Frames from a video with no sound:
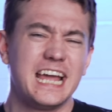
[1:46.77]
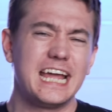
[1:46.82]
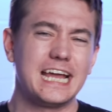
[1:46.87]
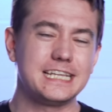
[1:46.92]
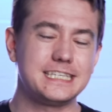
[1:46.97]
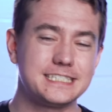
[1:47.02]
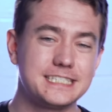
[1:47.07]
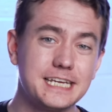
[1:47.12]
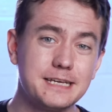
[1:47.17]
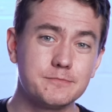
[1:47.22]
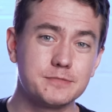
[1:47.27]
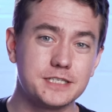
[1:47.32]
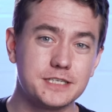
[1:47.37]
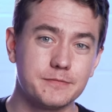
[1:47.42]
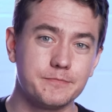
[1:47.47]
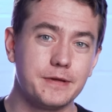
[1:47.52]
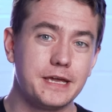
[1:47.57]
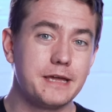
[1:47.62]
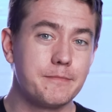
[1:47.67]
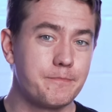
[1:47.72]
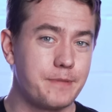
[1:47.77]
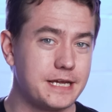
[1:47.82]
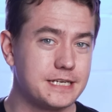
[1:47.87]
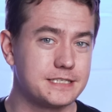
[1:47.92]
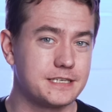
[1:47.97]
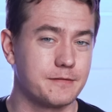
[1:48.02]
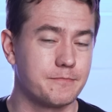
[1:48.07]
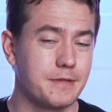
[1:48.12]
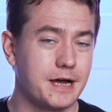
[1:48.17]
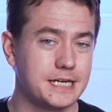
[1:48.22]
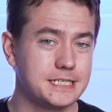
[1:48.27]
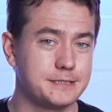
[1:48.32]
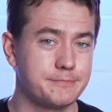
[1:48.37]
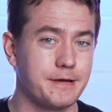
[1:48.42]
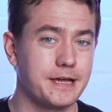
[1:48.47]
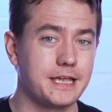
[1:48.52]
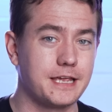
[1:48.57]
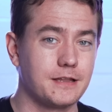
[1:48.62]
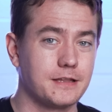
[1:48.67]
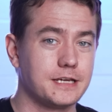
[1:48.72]
It seems to me, based on my
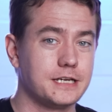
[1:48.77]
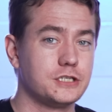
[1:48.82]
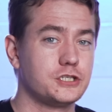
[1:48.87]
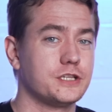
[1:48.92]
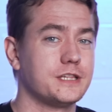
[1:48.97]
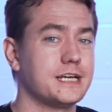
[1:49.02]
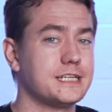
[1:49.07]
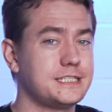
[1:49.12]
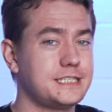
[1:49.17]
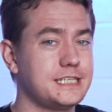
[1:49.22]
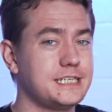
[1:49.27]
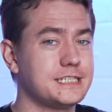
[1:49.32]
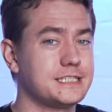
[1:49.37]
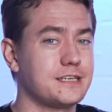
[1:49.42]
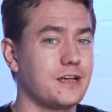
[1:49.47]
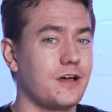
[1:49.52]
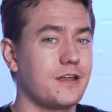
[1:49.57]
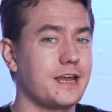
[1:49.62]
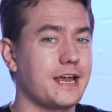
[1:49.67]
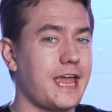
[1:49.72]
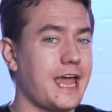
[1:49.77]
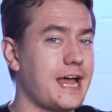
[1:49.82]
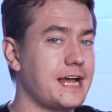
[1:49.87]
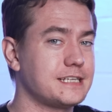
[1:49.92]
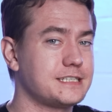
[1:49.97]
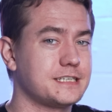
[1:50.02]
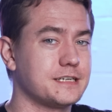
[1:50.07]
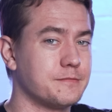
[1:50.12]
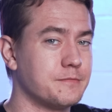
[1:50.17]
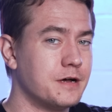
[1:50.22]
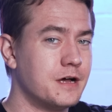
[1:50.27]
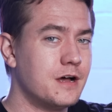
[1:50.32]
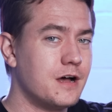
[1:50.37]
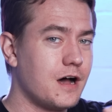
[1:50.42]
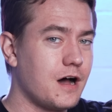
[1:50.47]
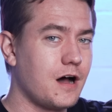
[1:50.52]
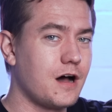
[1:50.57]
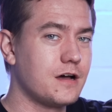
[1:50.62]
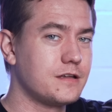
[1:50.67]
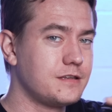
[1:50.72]
speculation, that Seasonic had some
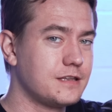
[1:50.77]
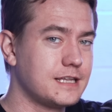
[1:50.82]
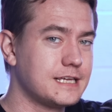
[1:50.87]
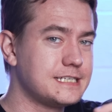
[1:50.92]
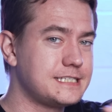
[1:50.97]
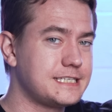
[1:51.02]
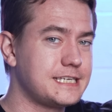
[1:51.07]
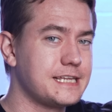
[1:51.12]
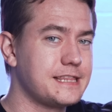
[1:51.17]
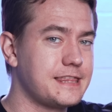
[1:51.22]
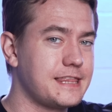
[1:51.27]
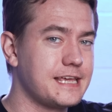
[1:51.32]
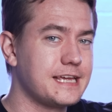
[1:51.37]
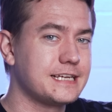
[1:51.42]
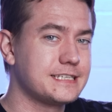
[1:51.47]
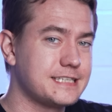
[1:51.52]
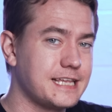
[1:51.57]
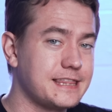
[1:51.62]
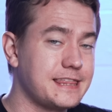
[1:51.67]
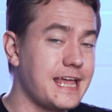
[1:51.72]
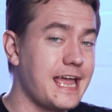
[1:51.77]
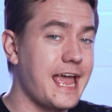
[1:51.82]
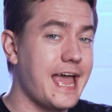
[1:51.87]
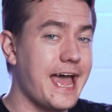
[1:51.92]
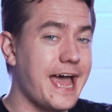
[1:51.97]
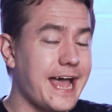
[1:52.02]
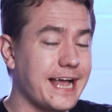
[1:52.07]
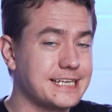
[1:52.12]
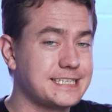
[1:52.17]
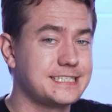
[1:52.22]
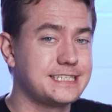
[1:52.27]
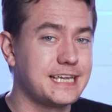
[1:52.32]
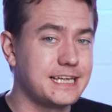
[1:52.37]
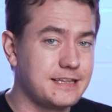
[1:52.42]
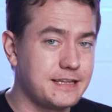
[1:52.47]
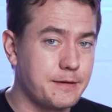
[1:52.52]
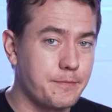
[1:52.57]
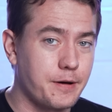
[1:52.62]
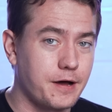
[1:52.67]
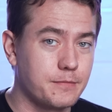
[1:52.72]
unlisted things that they
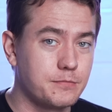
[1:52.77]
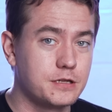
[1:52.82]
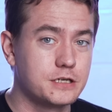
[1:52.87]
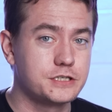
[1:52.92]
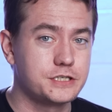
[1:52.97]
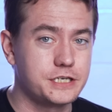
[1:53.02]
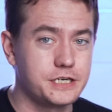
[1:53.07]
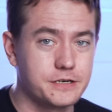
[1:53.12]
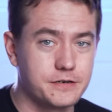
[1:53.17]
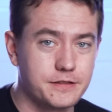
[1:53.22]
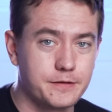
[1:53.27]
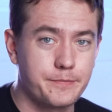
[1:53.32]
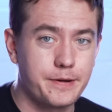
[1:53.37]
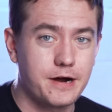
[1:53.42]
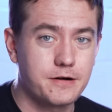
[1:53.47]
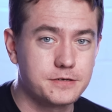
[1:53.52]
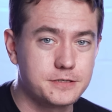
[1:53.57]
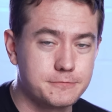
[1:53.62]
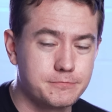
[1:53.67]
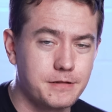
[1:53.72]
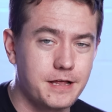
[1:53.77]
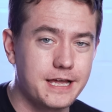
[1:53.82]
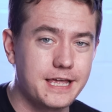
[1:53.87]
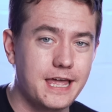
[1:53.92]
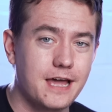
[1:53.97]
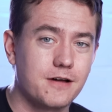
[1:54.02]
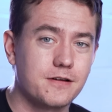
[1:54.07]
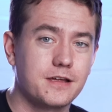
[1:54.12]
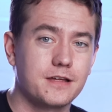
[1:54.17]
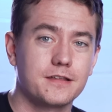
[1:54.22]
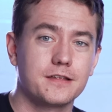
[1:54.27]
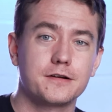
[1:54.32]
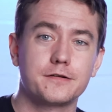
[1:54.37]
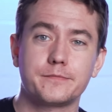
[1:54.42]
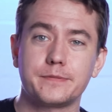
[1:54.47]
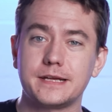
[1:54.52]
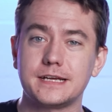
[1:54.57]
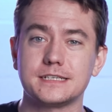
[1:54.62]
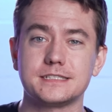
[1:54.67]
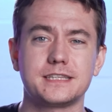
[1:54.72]
accidentally published here on the power supply calculator
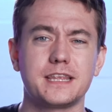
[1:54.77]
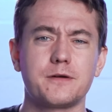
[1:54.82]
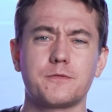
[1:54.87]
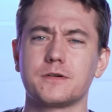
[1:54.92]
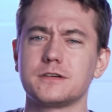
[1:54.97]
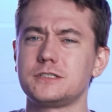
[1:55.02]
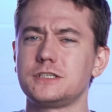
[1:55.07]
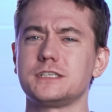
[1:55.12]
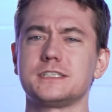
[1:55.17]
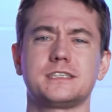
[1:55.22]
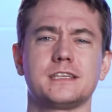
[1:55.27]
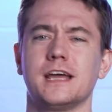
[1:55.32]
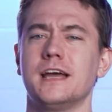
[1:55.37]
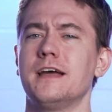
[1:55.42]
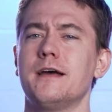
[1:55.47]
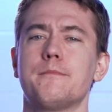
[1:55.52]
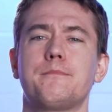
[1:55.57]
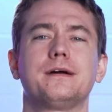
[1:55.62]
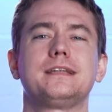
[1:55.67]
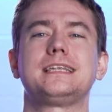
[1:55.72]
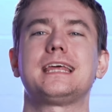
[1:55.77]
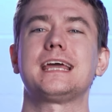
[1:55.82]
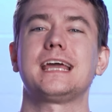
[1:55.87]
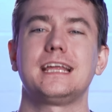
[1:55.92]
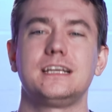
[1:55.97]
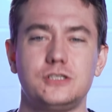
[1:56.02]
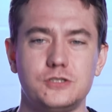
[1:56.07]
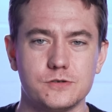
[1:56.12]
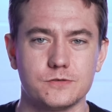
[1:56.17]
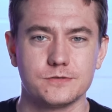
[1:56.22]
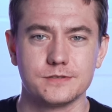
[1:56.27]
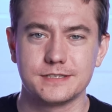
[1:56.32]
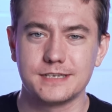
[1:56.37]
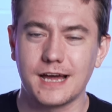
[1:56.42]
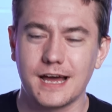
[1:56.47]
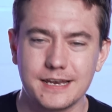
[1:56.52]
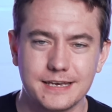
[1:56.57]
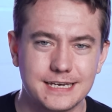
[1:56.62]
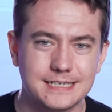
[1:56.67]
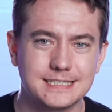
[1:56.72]
because they were just potentials,
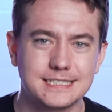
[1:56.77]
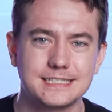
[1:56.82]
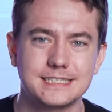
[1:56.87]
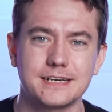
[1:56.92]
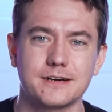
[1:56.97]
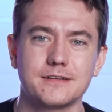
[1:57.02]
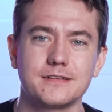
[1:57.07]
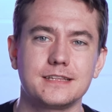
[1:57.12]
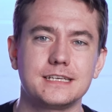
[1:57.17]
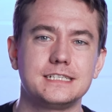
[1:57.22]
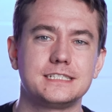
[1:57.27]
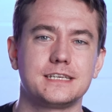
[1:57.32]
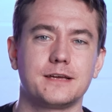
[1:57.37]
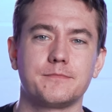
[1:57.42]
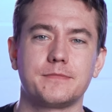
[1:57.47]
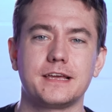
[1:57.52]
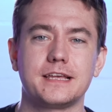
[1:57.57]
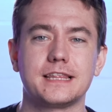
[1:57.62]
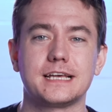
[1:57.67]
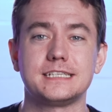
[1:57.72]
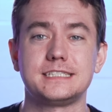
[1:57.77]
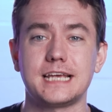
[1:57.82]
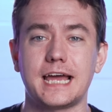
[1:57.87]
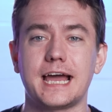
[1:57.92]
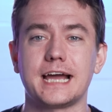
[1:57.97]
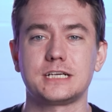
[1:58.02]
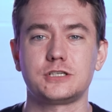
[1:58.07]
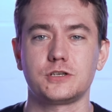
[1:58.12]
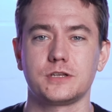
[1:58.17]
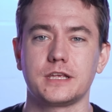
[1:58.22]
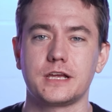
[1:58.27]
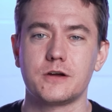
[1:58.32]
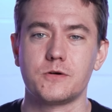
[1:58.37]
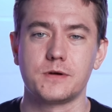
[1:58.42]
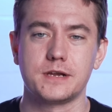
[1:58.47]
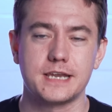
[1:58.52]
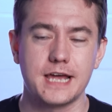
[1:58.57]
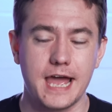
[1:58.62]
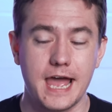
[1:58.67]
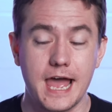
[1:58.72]
not necessarily something that's actually
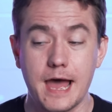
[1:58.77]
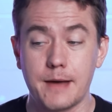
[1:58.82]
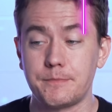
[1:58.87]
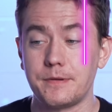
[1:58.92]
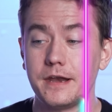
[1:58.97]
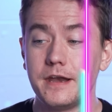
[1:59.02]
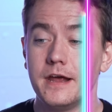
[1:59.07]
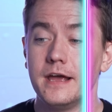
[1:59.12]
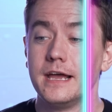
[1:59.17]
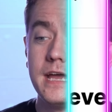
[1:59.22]
going to happen.